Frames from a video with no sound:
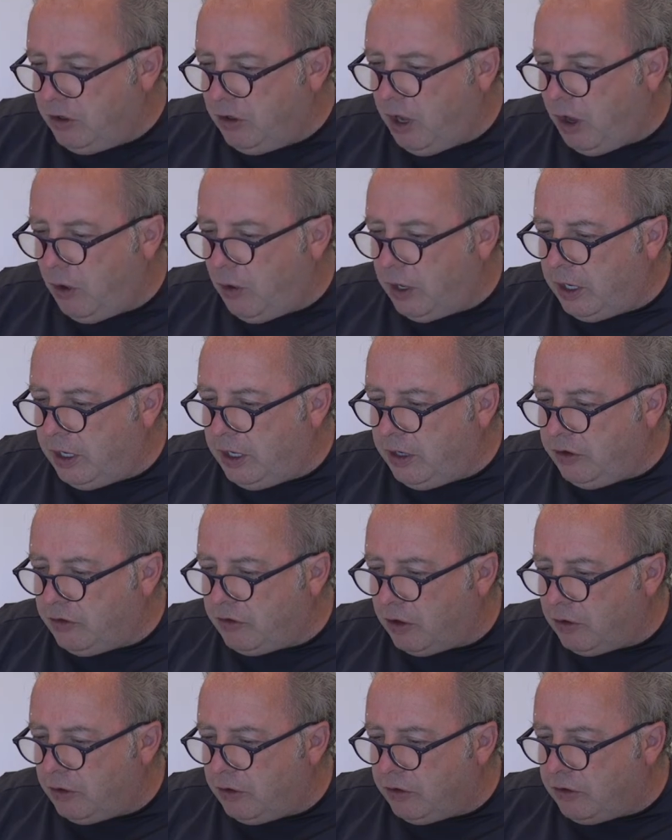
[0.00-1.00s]
No, and it is
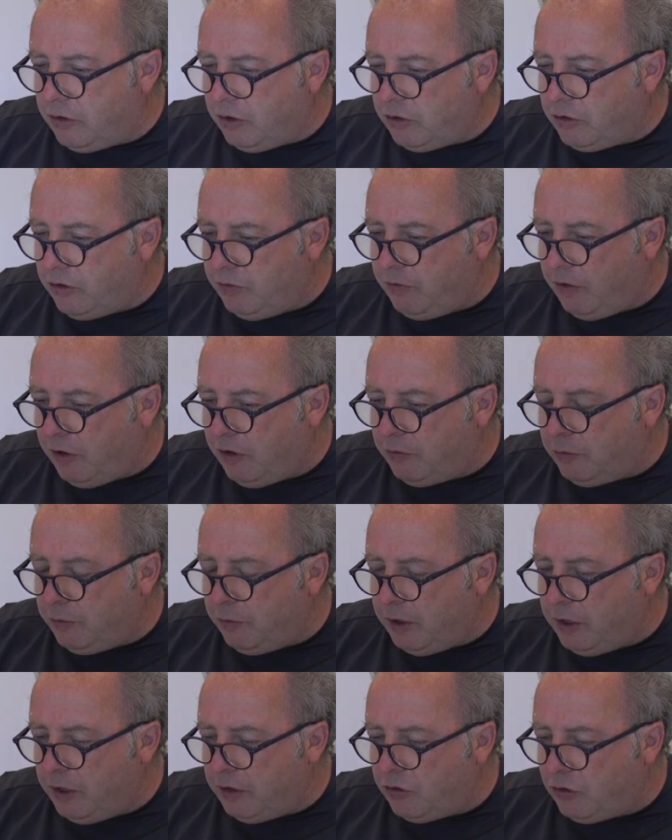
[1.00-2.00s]
only 35
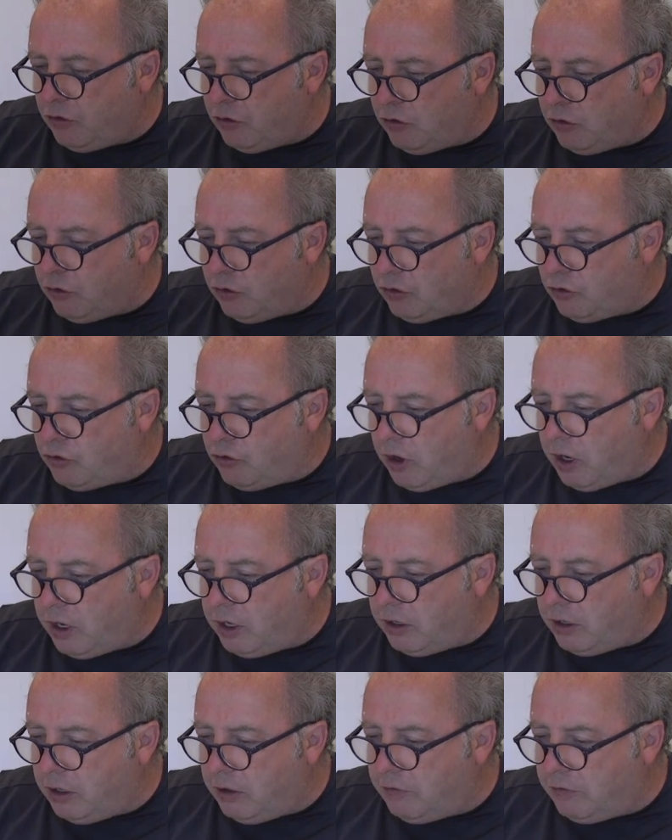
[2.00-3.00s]
minutes on the
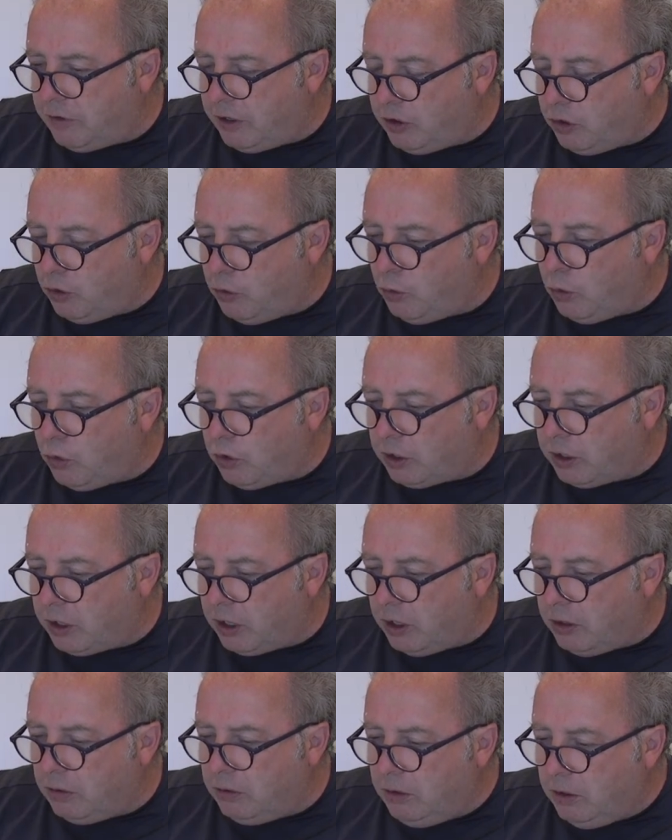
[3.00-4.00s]
train if they do want to
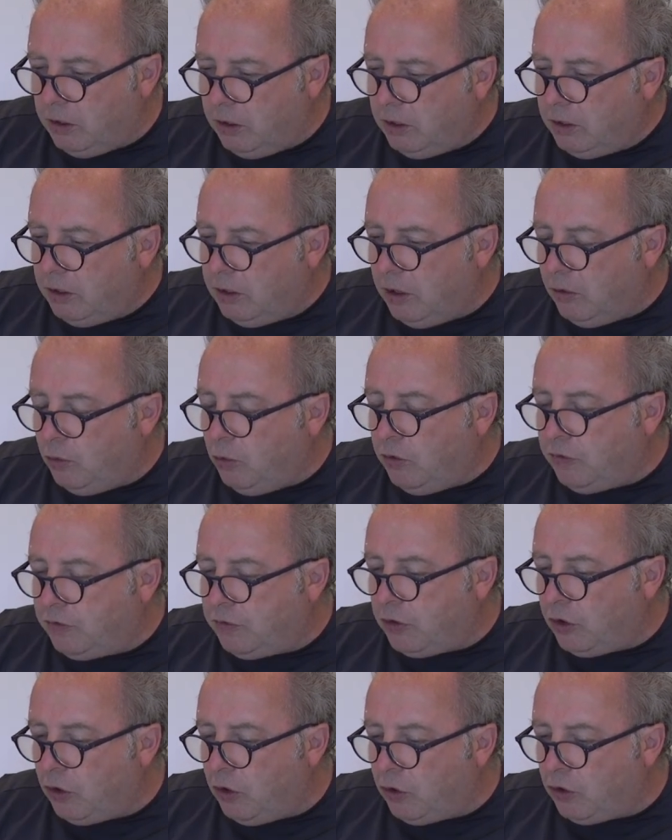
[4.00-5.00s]
go. And
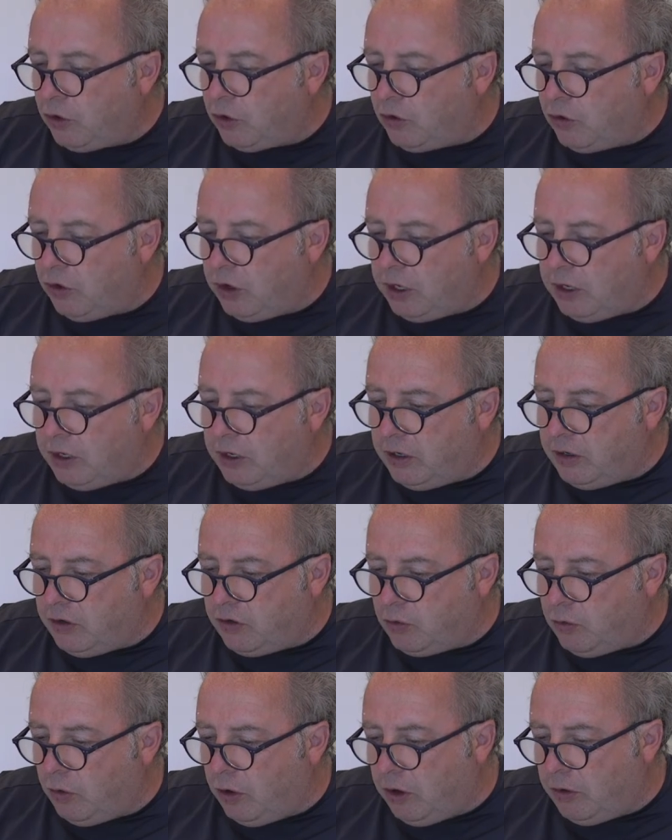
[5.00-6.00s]
Woughton on the Green
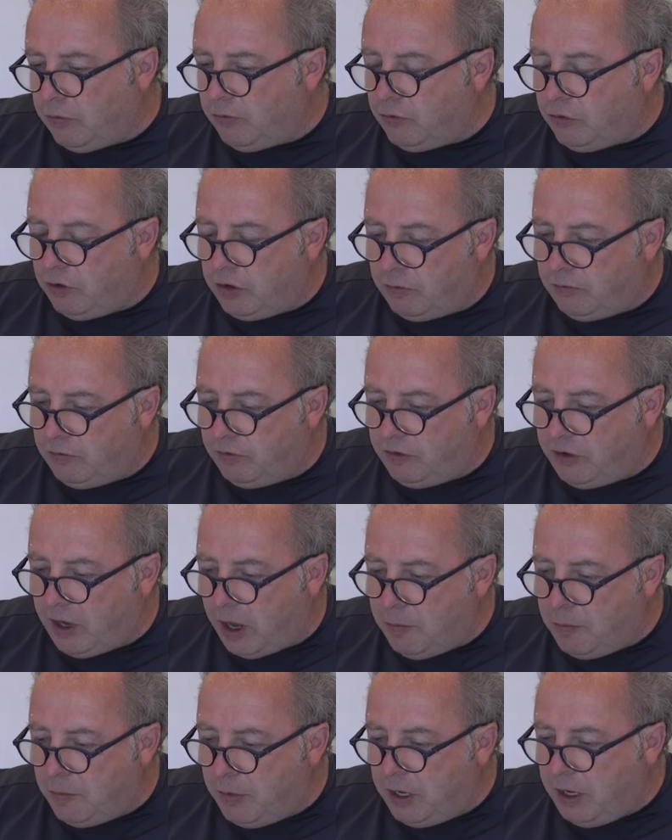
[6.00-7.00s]
is what,
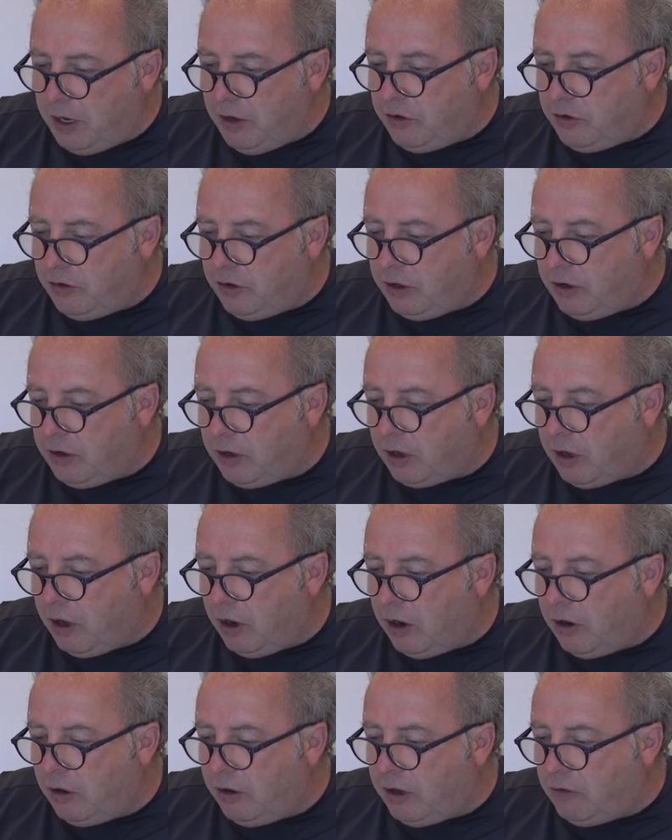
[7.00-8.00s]
10 minutes in the
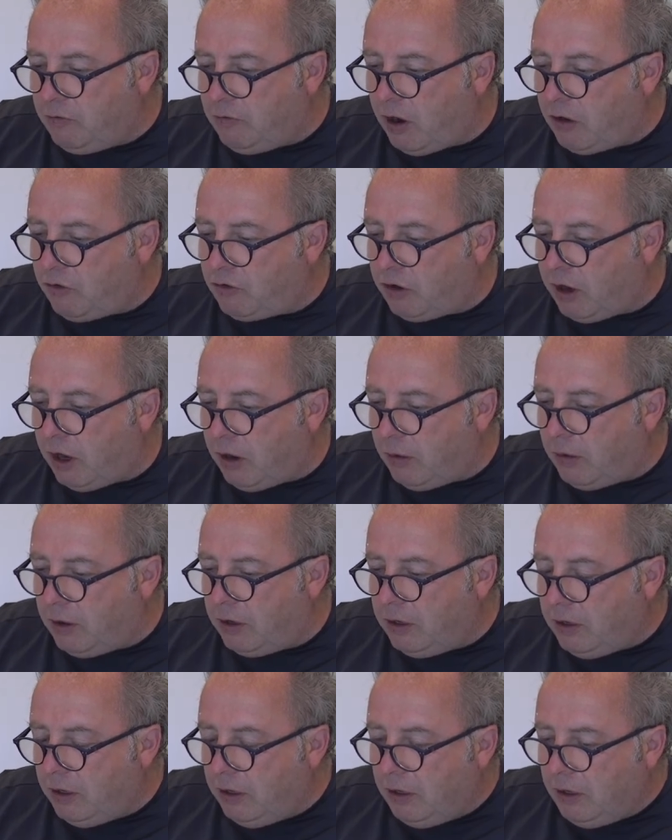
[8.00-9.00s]
car in rush
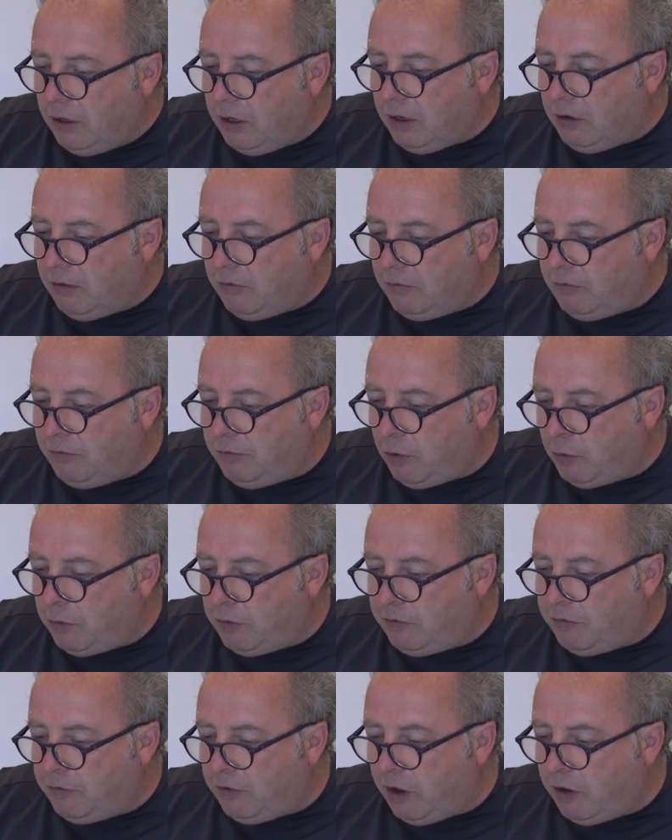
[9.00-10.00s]
hour, and probably
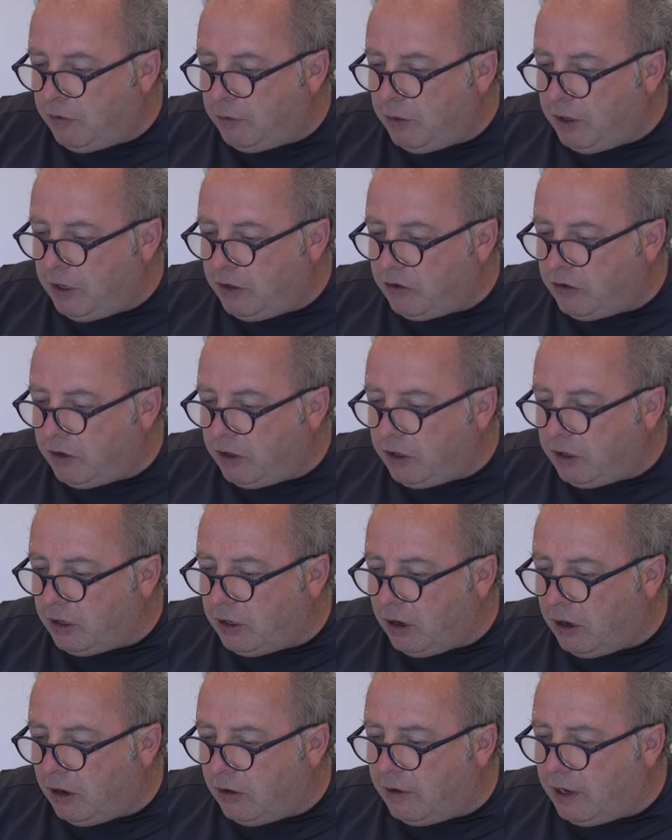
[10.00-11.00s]
5 minutes in the
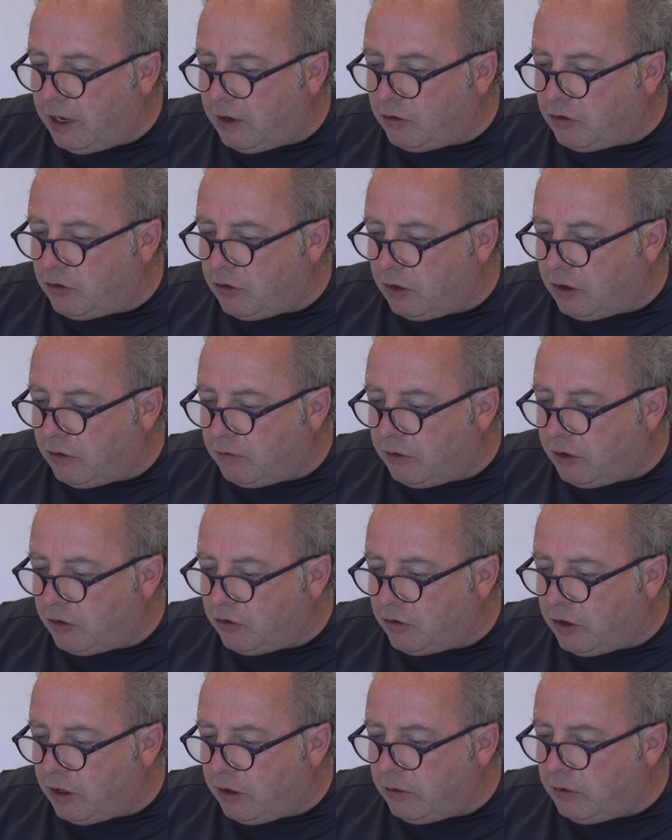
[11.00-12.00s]
car outside of
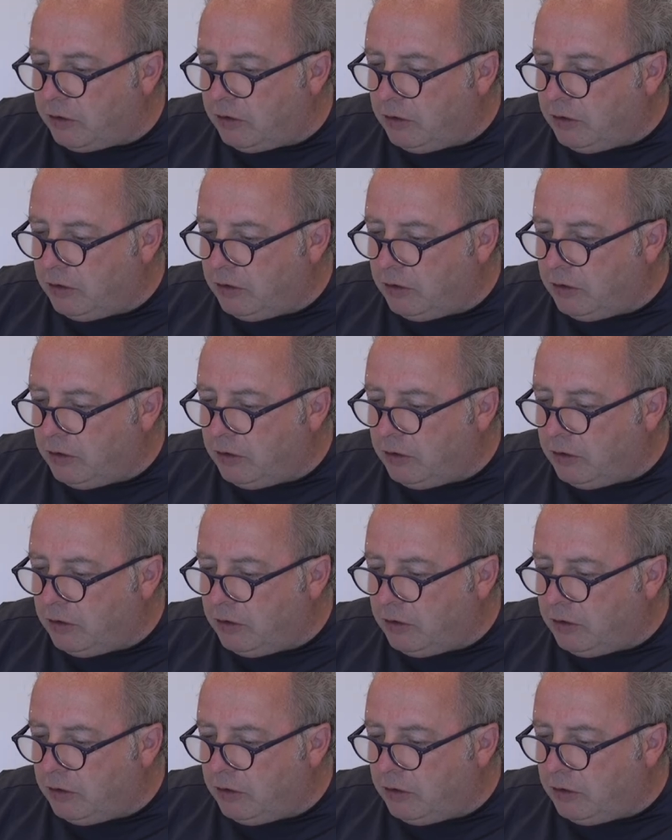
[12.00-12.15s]
rush hour.